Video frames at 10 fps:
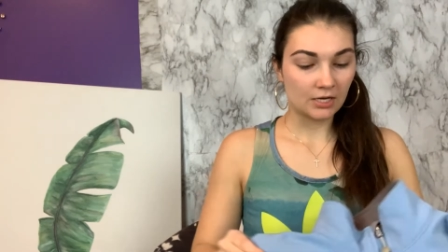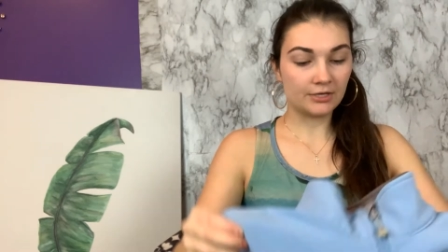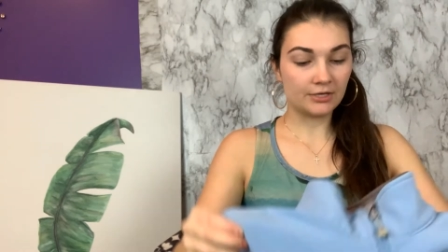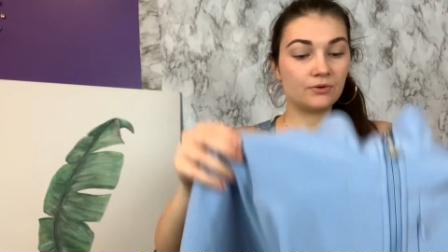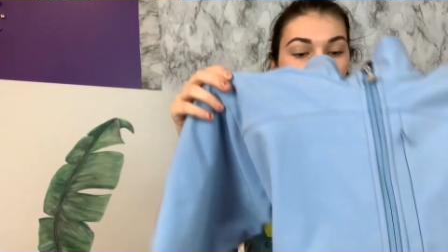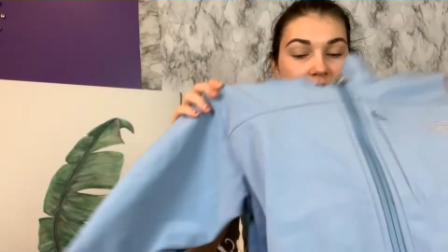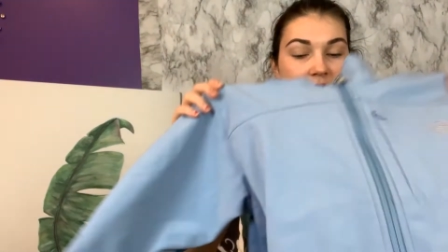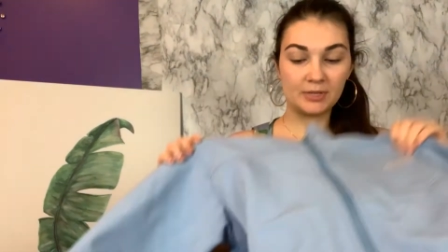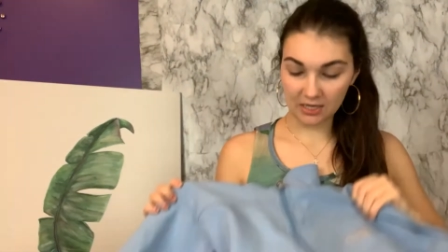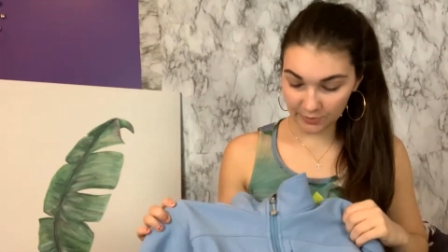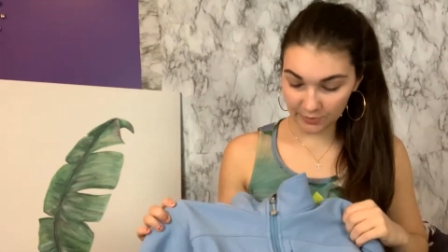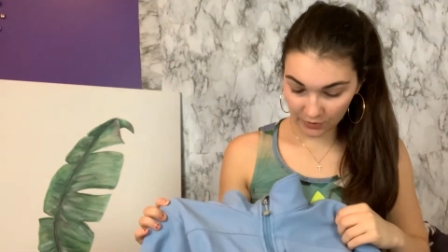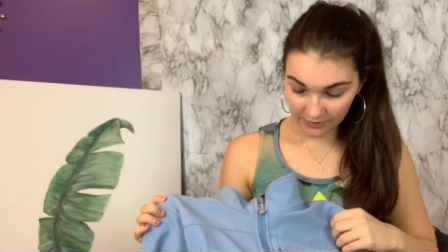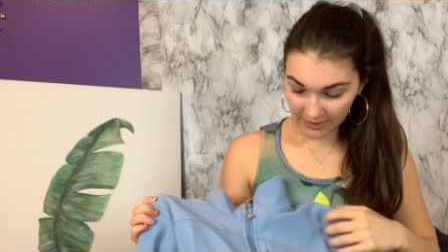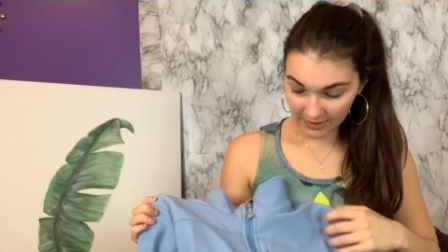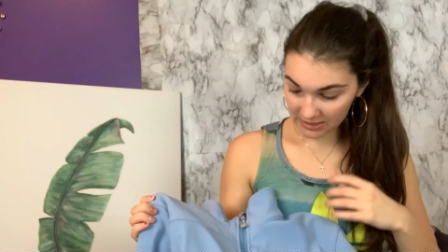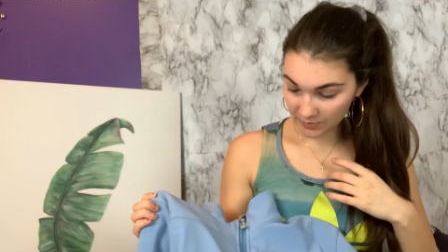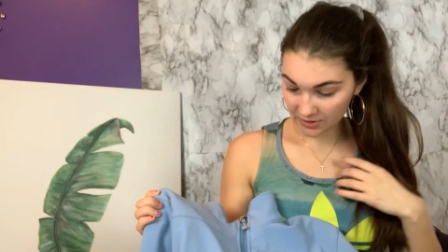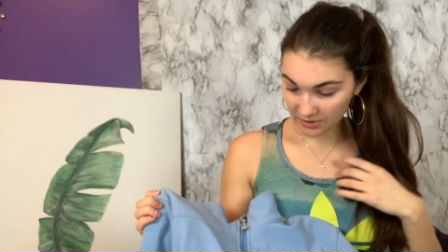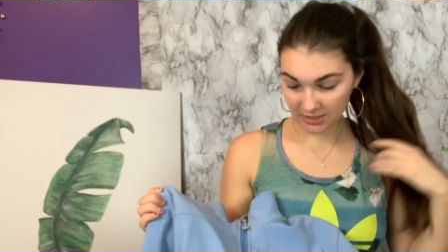I don't always pick up North Face,
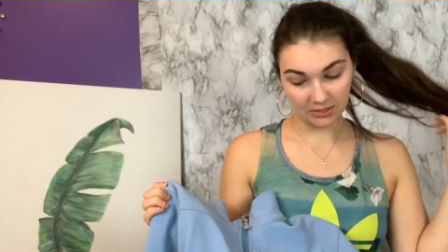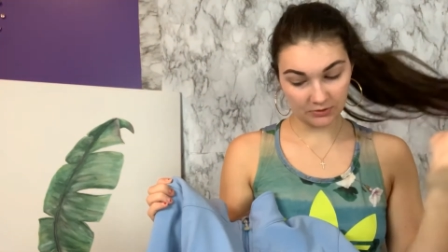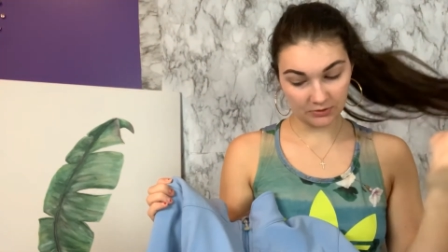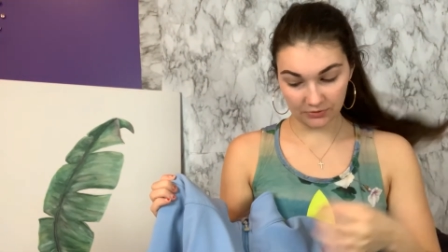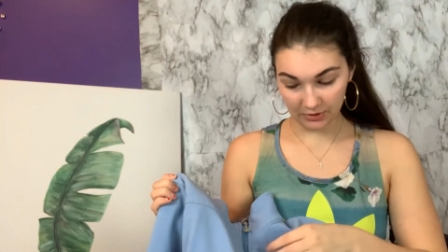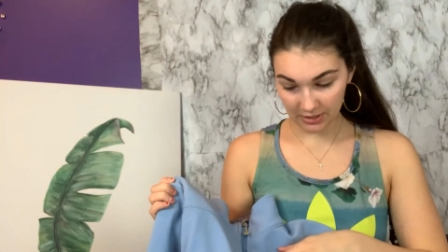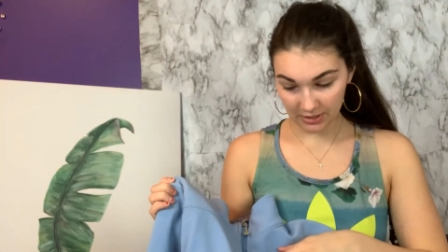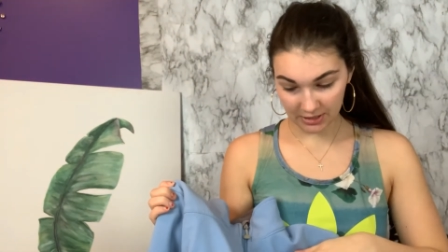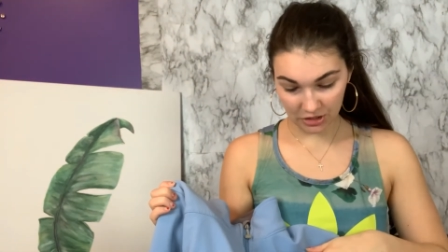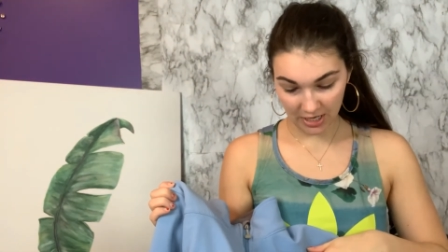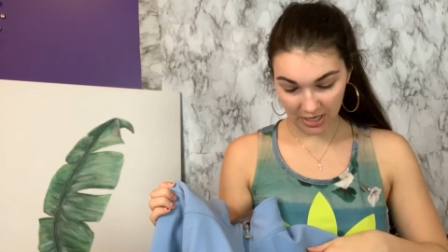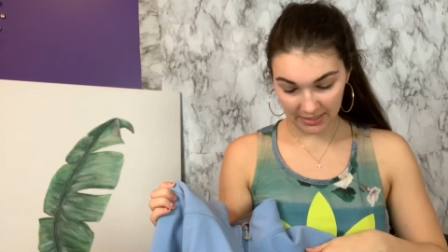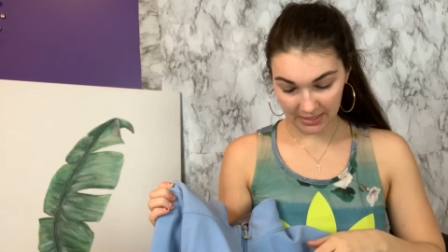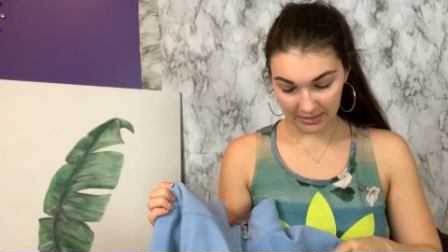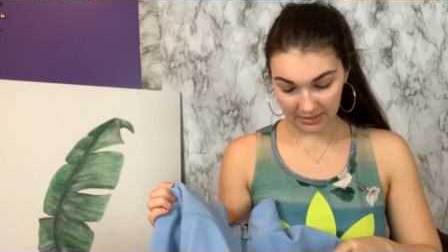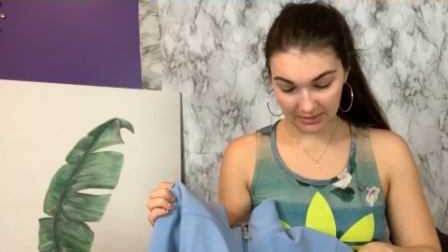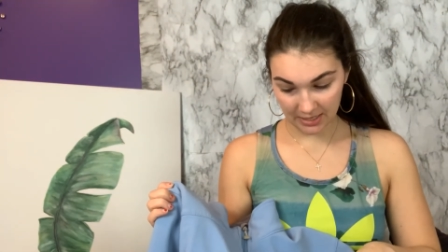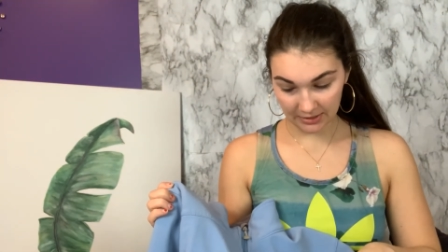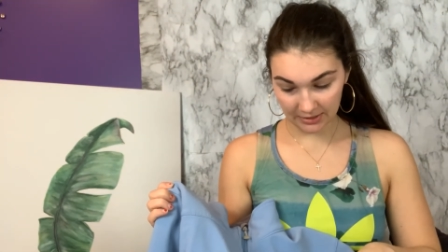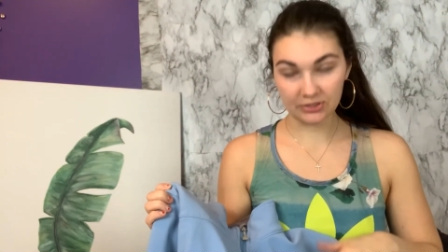but this was a really nice jacket. It's
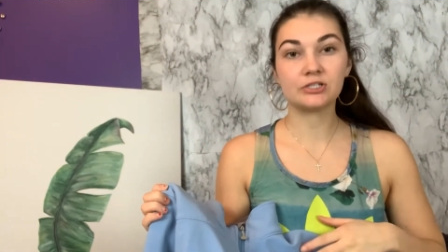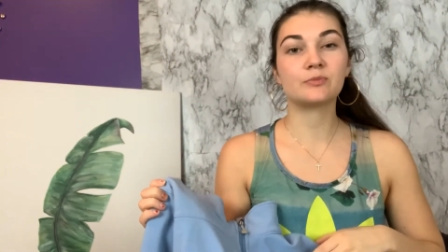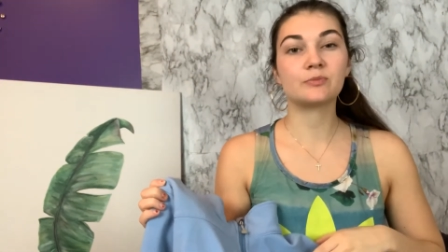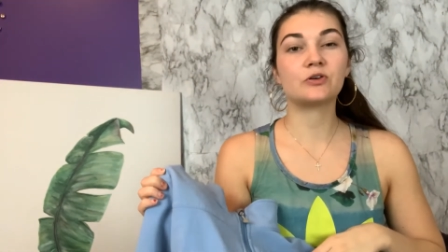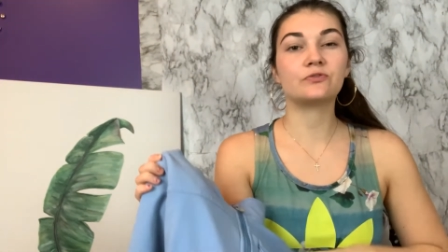not like their typical